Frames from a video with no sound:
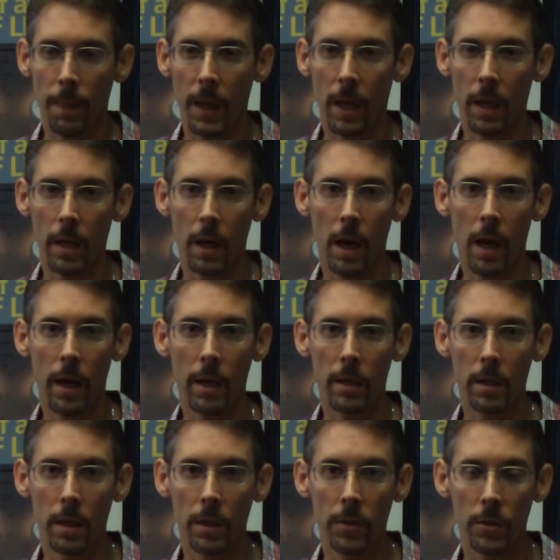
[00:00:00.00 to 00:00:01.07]
And I
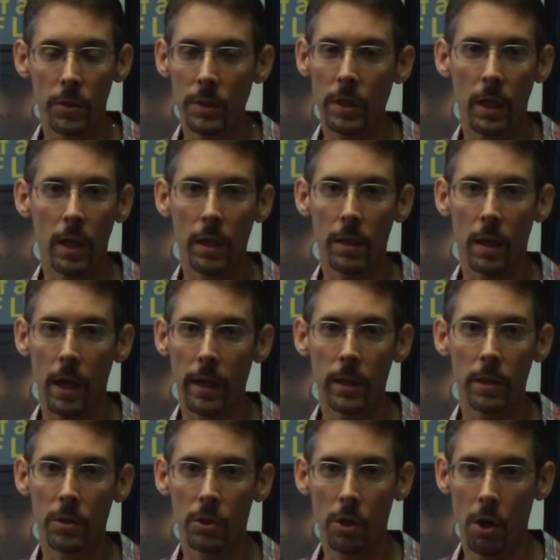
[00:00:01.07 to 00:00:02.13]
understand that I
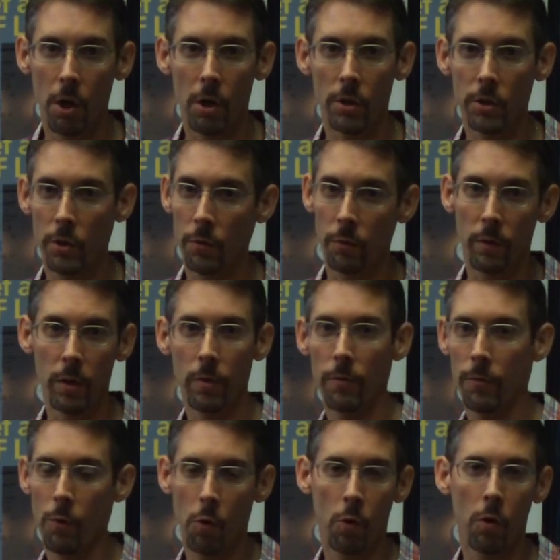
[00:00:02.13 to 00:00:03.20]
could charge 3 or
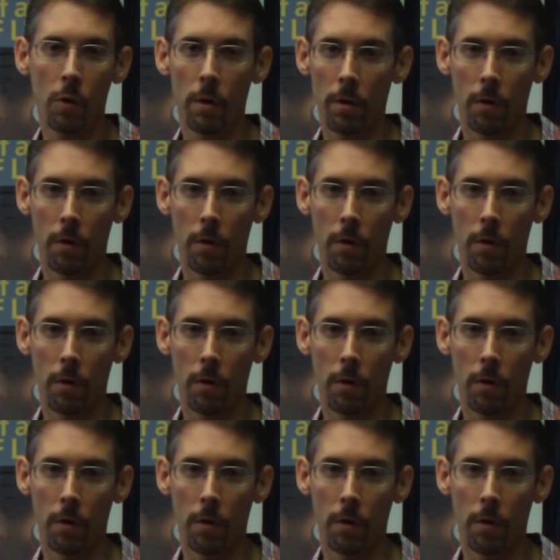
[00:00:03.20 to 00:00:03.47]
4